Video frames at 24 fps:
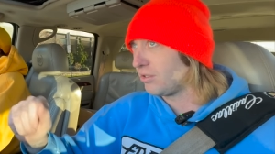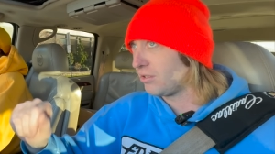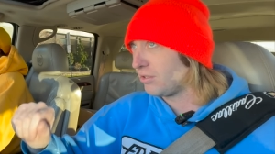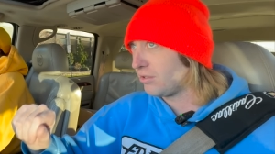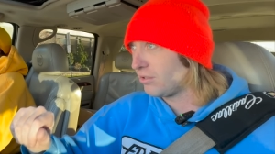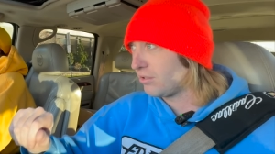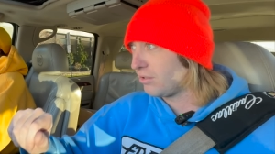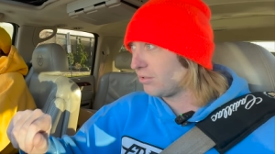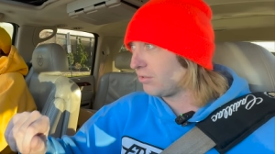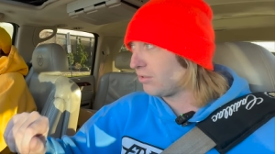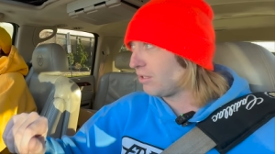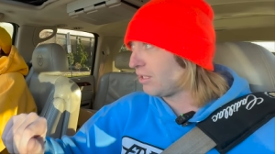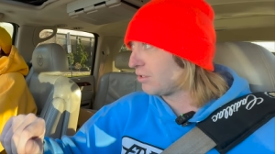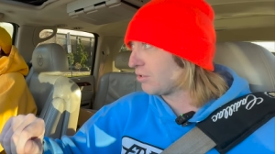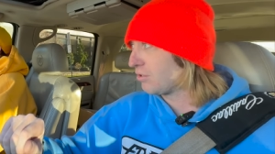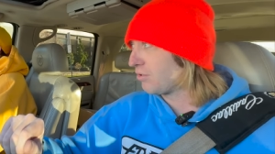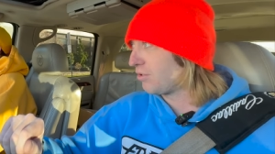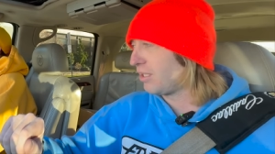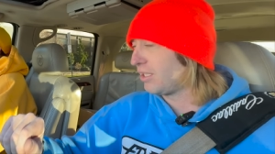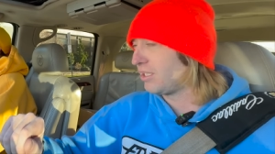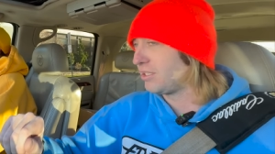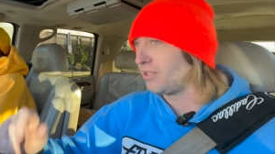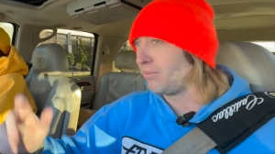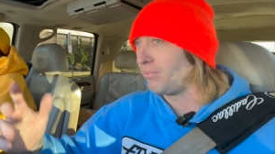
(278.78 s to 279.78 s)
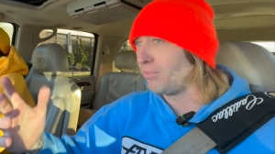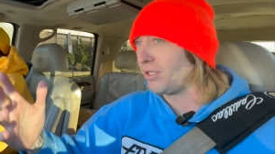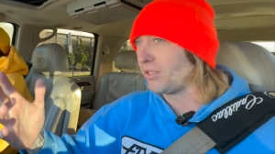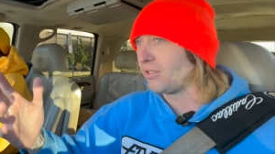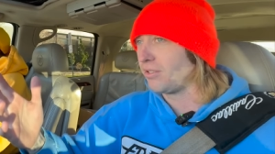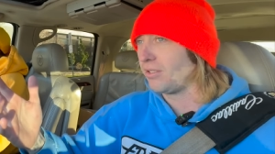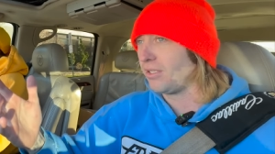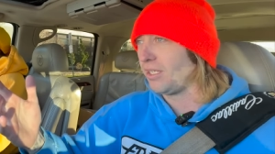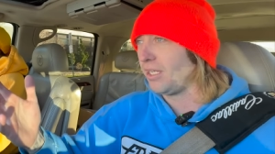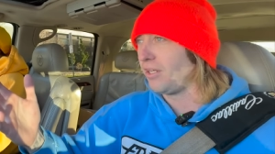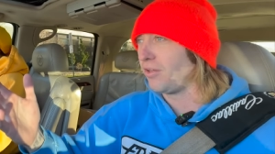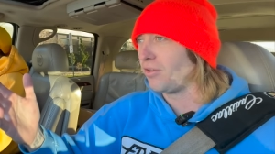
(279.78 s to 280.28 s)
is is crazy. But
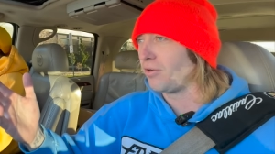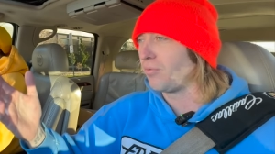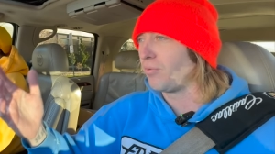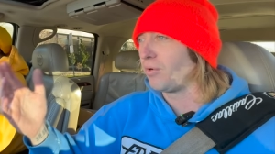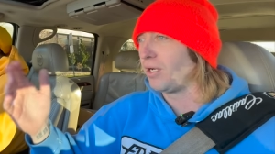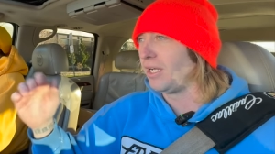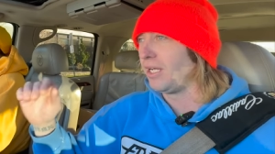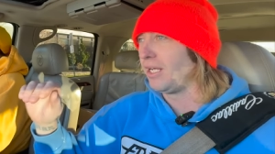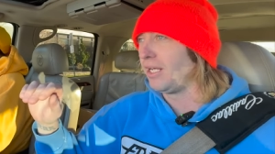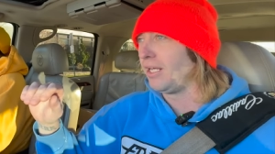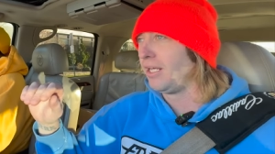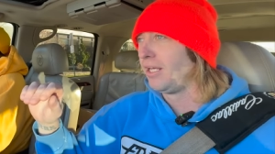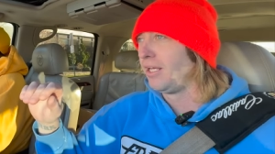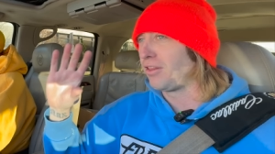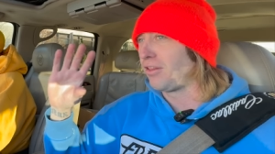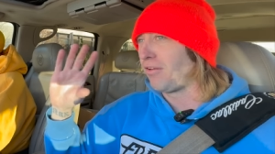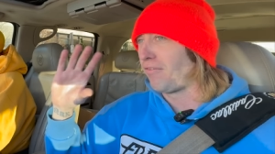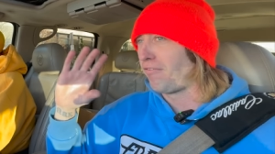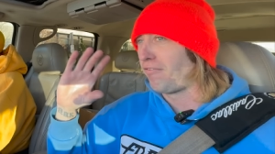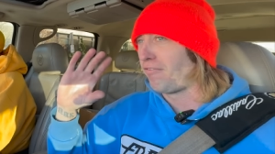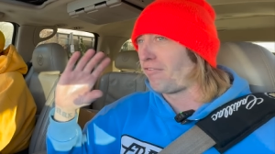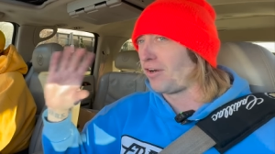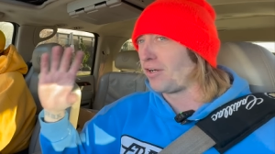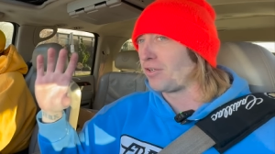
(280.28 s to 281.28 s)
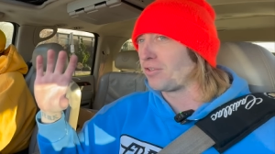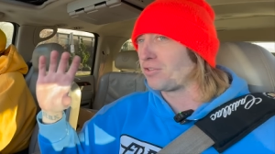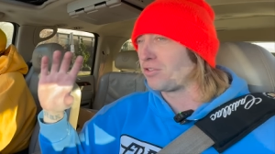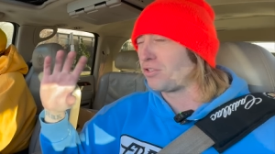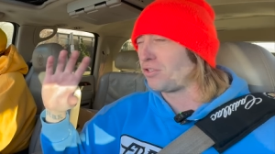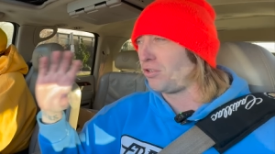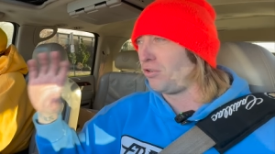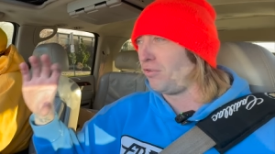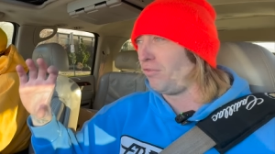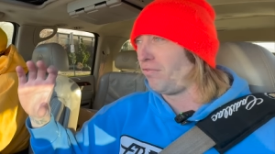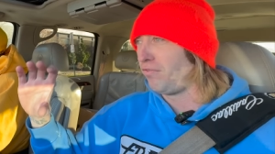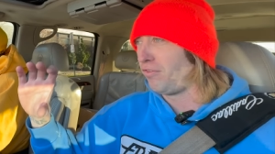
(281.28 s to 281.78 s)
yeah. either way, the first
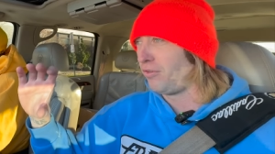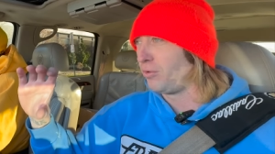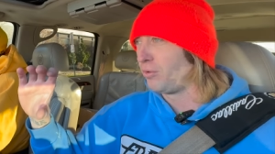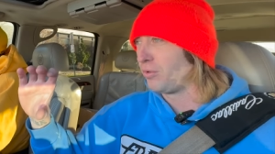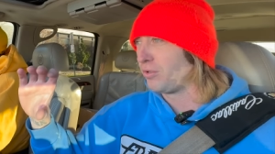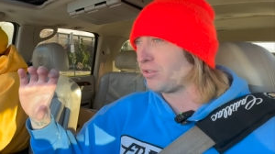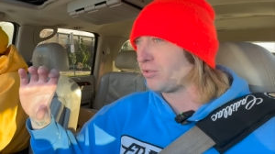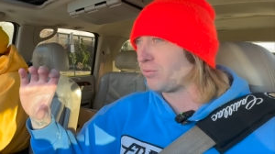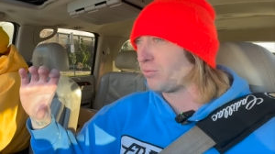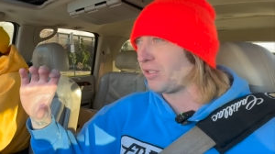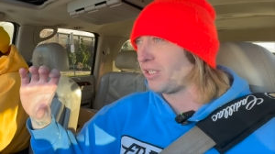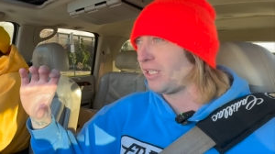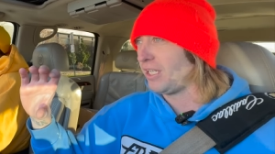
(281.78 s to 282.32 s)
two floors were